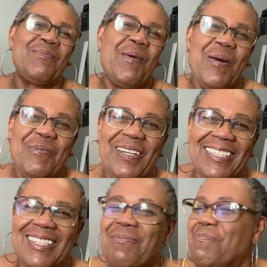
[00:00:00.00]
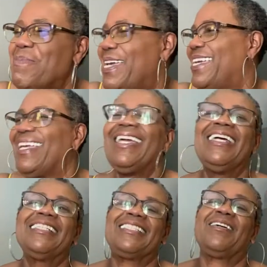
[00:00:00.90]
perfect to me.
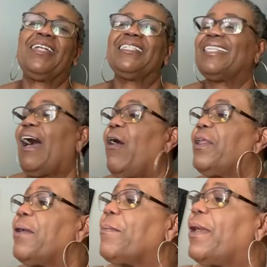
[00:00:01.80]
So that's all that